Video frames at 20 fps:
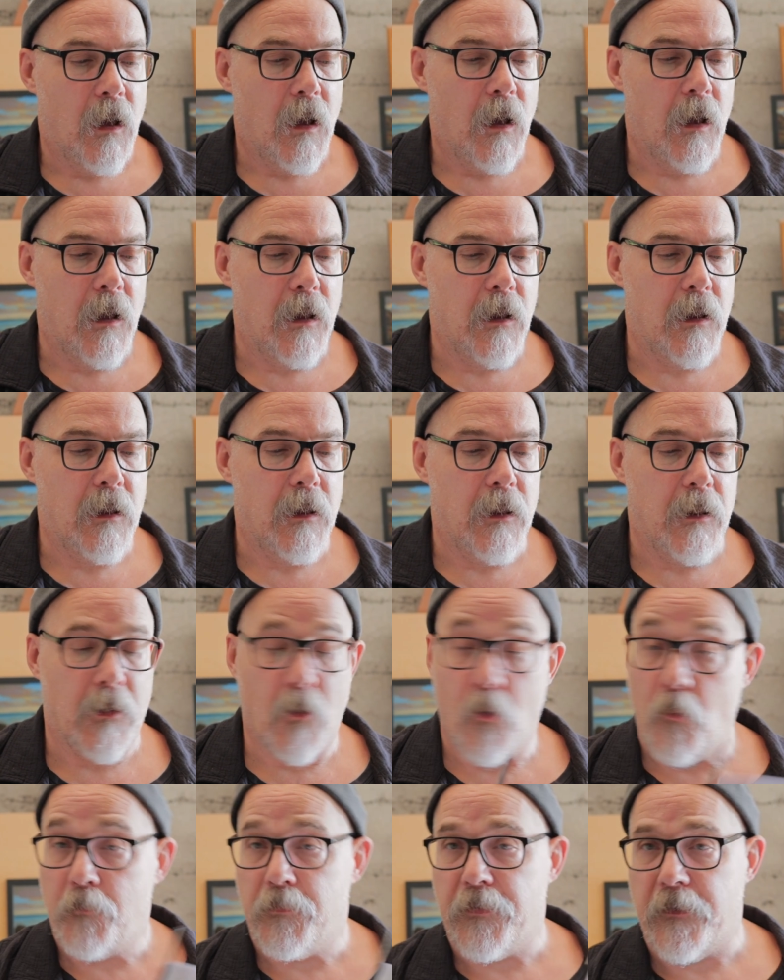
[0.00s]
I
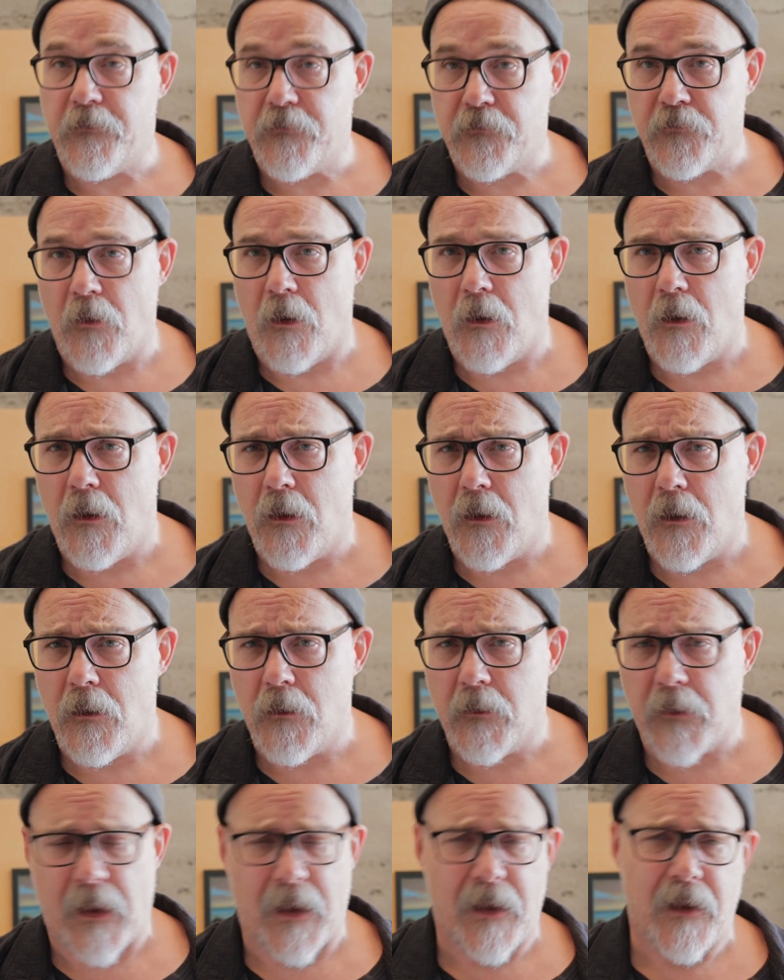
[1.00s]
hope this
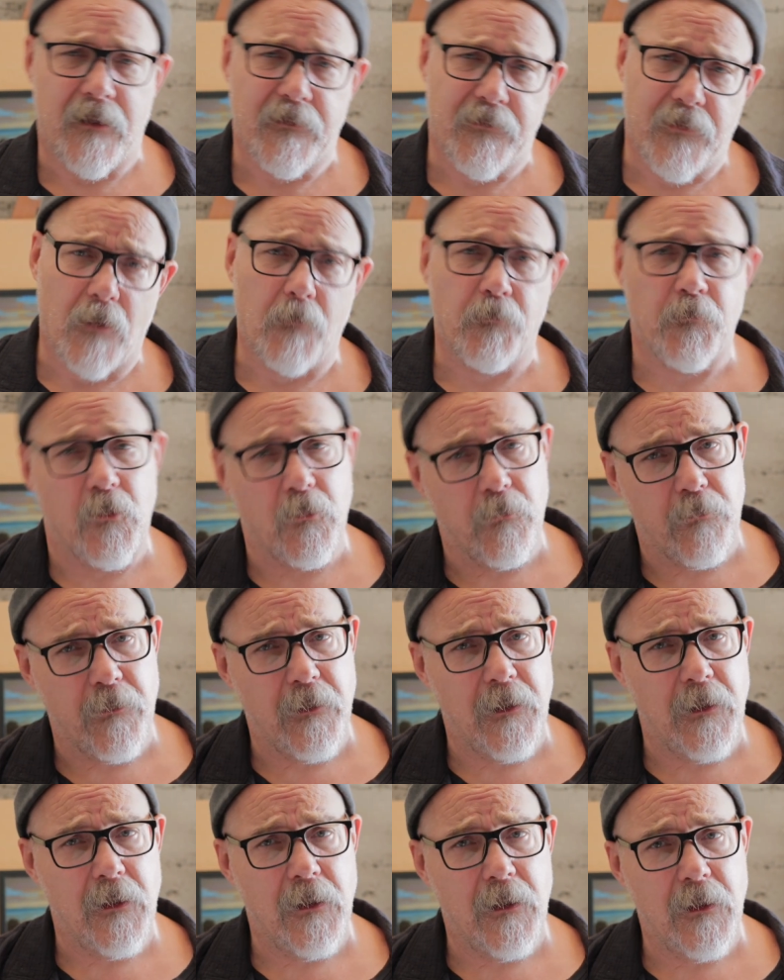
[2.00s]
talk has helped you
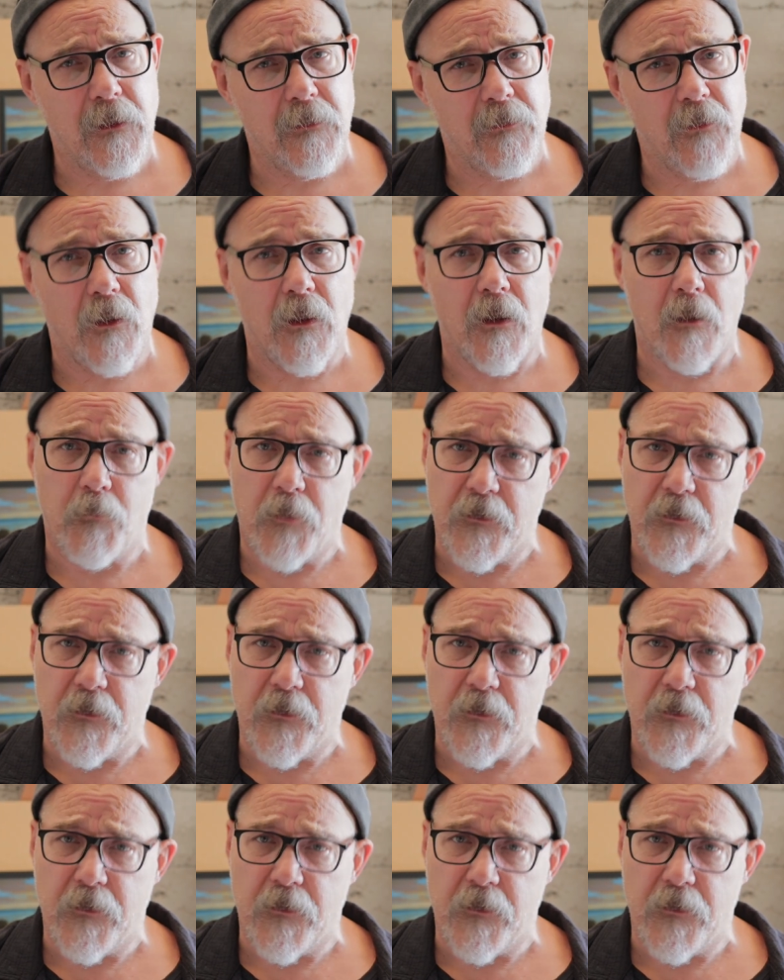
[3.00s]
see the